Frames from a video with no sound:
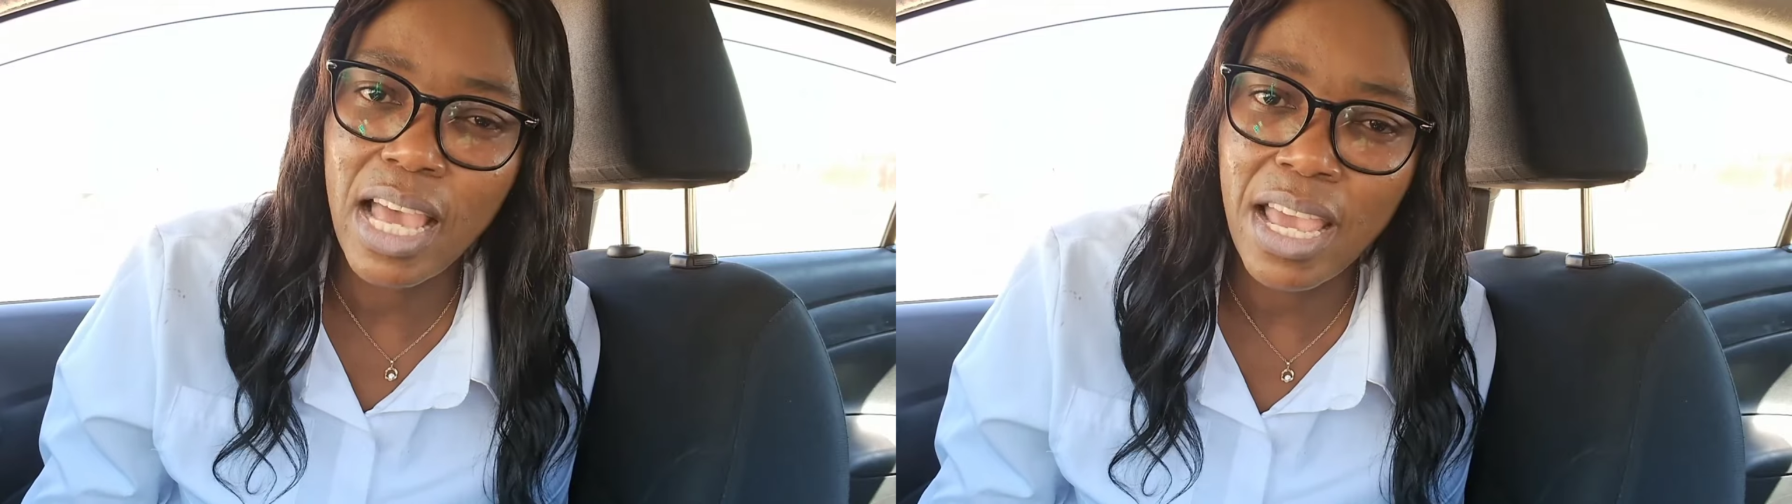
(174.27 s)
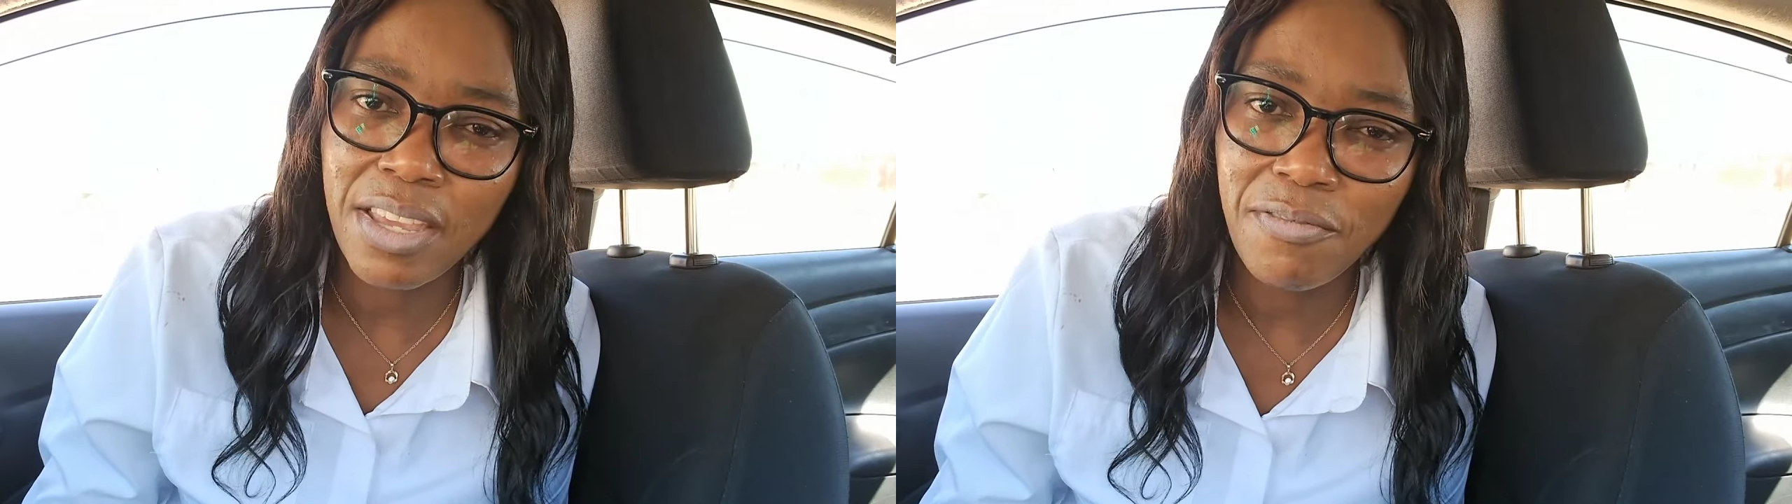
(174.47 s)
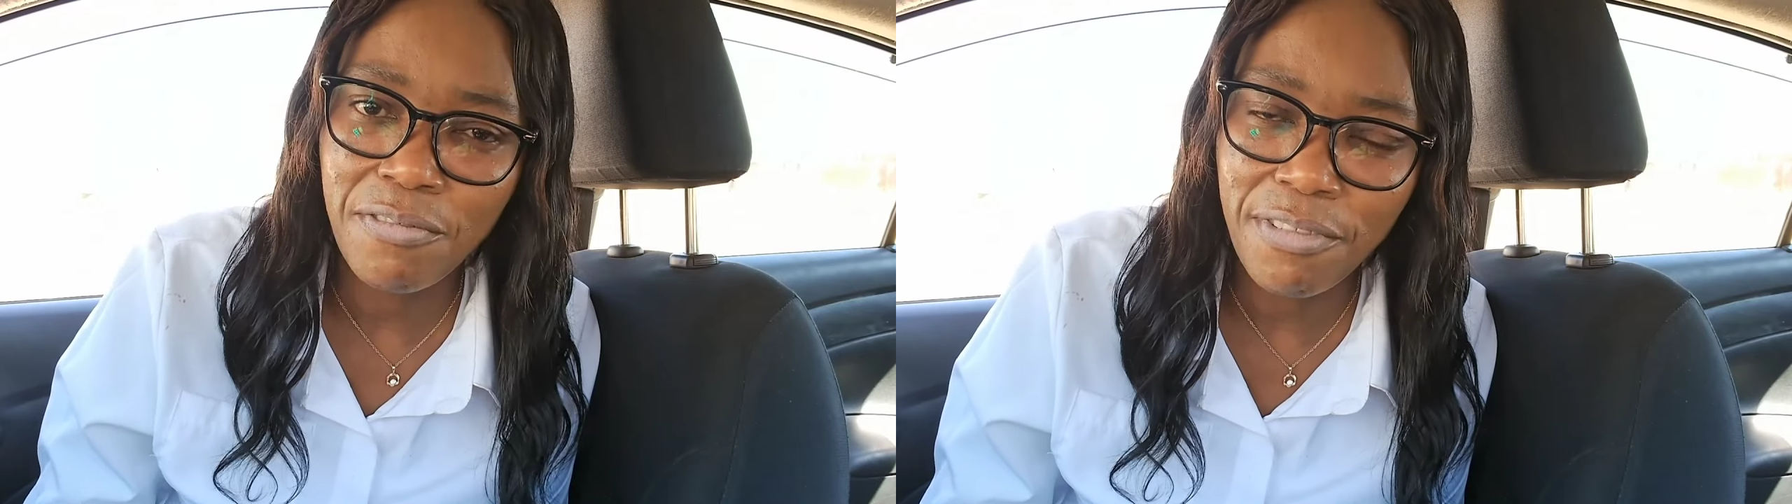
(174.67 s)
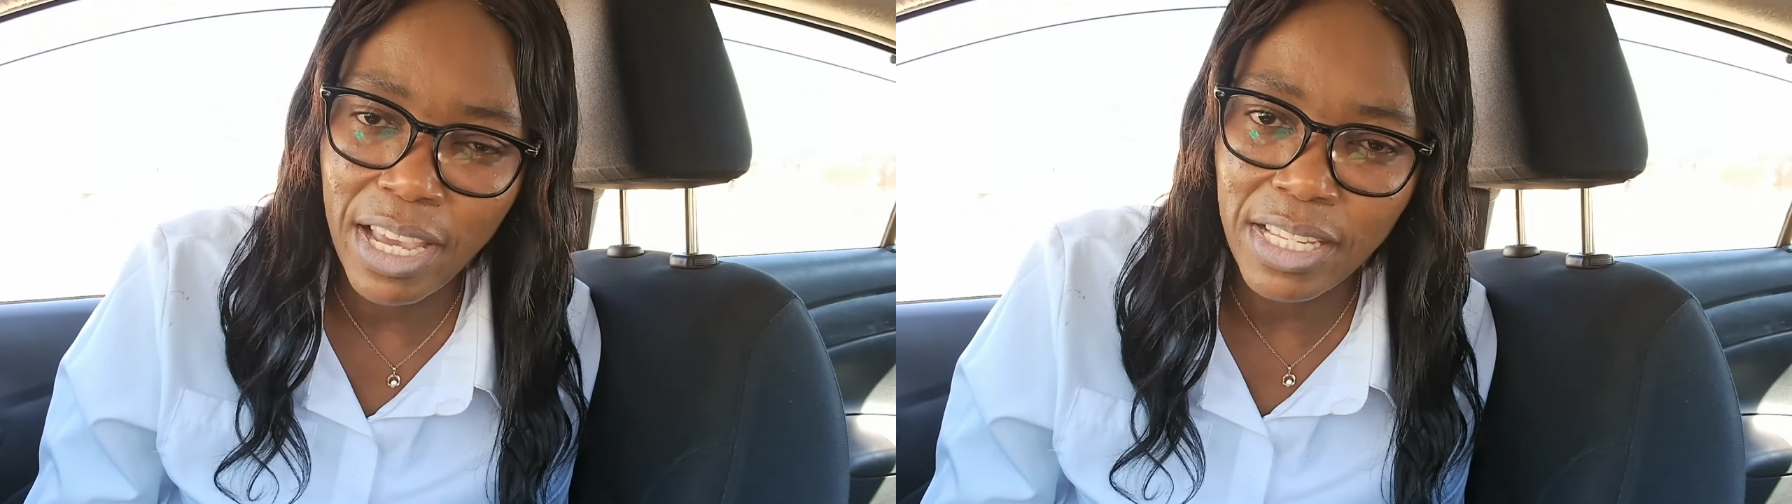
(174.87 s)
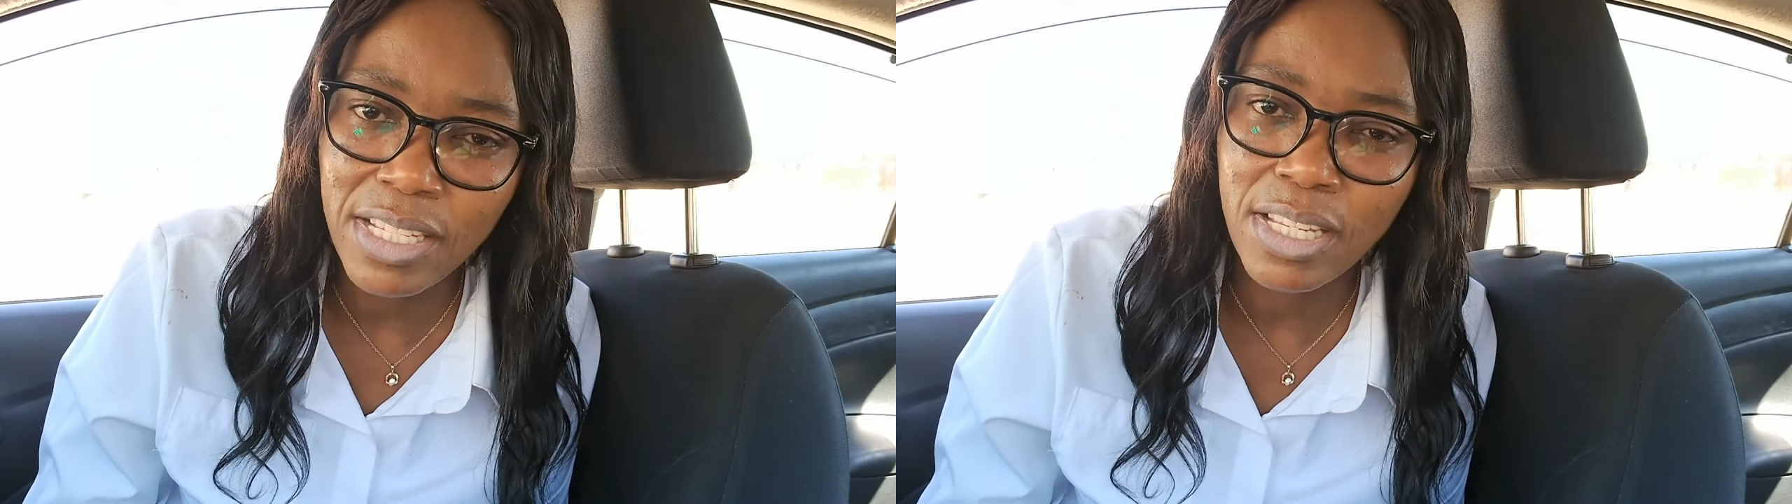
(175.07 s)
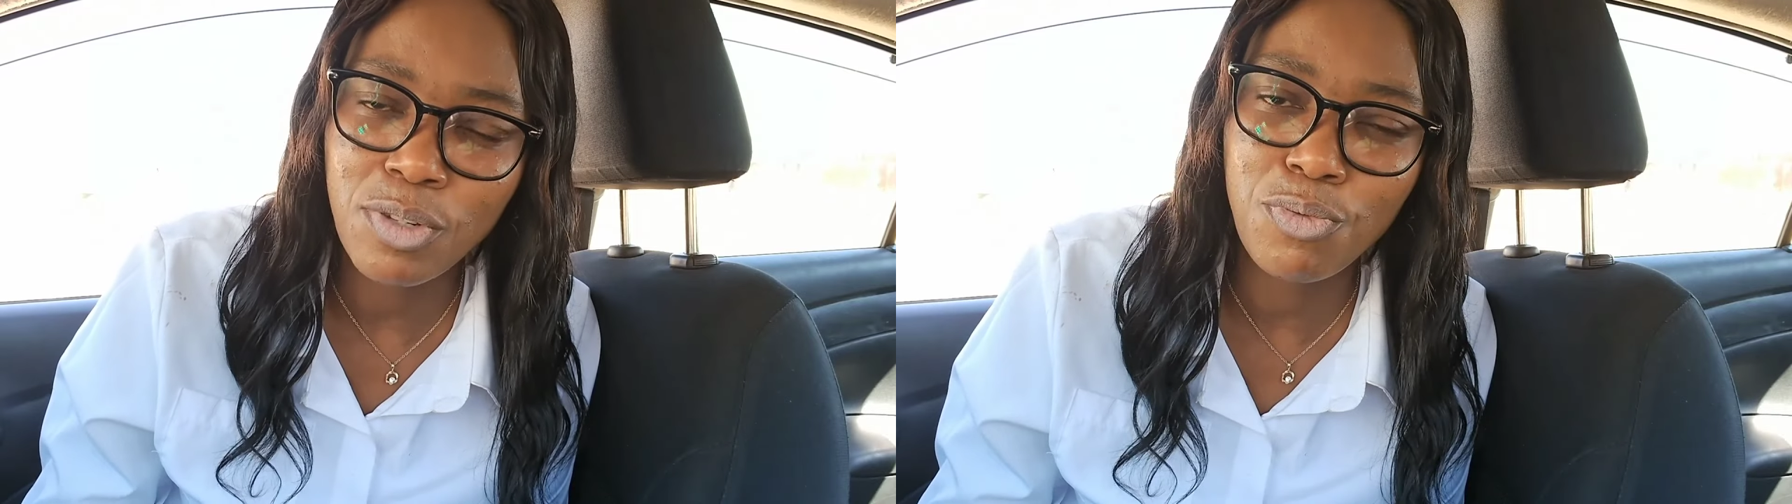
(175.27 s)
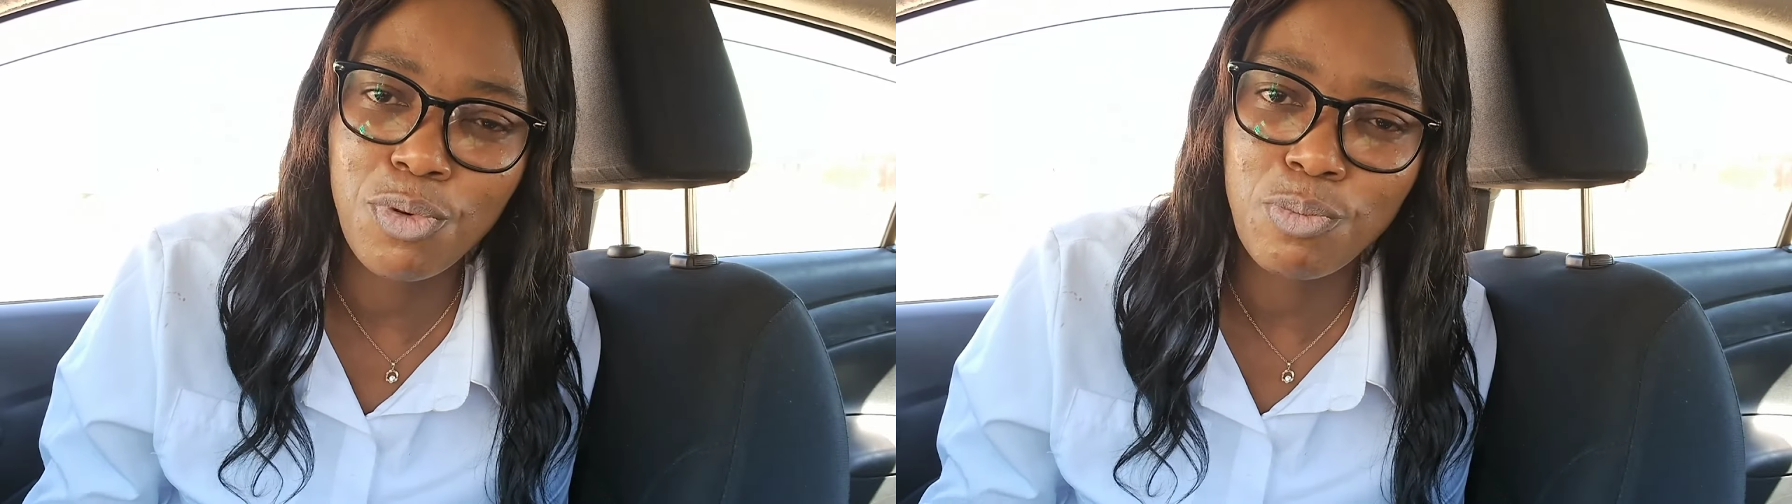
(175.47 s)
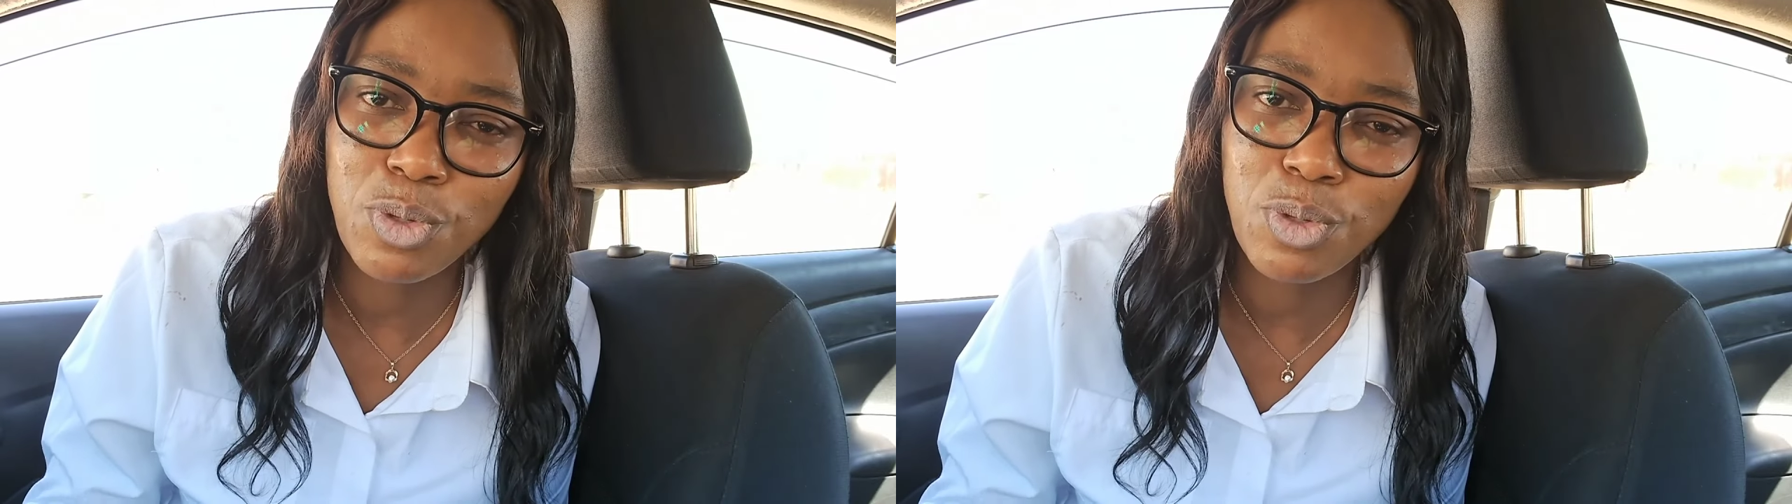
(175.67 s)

are invited from